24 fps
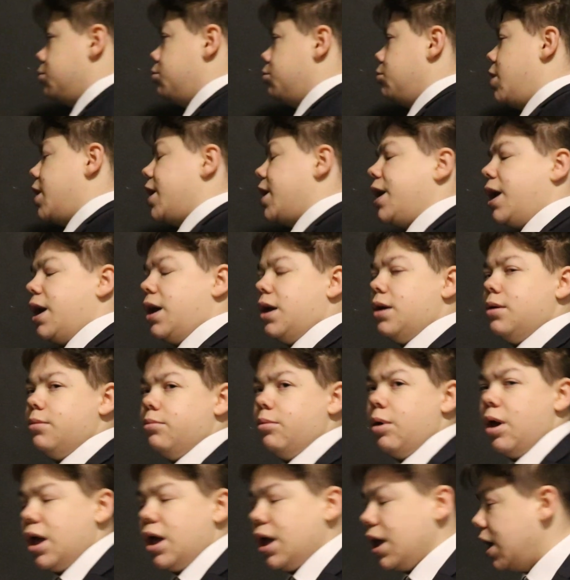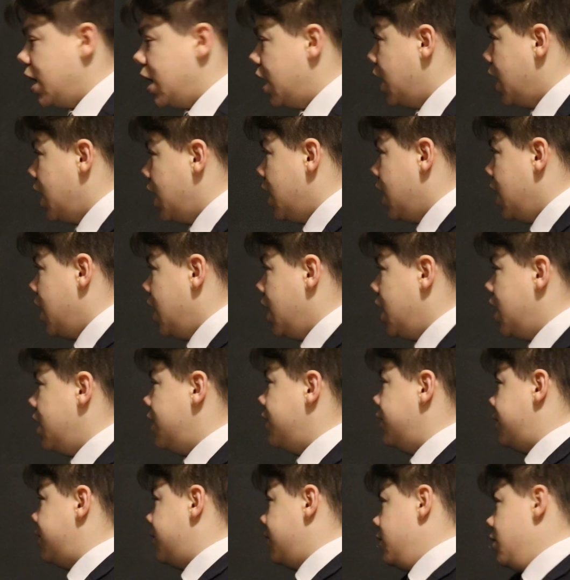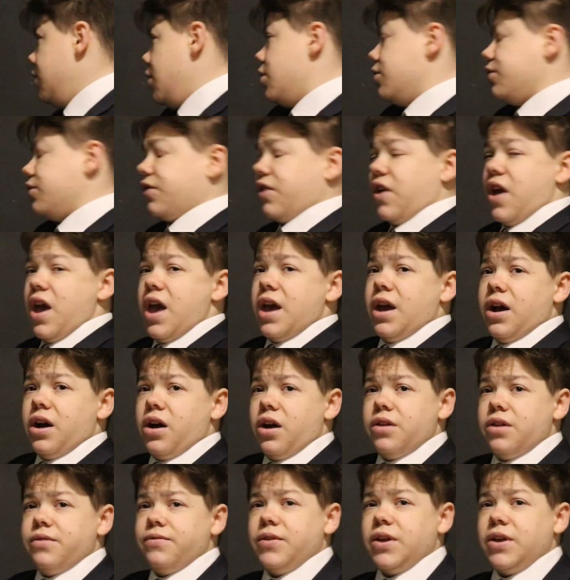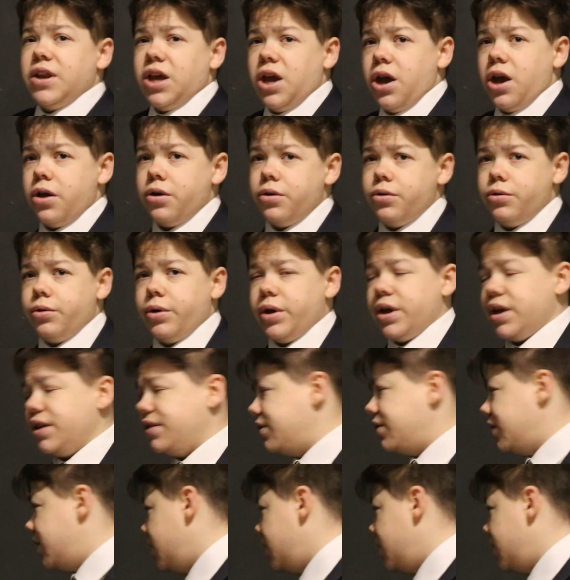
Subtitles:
My name is not AI Video, it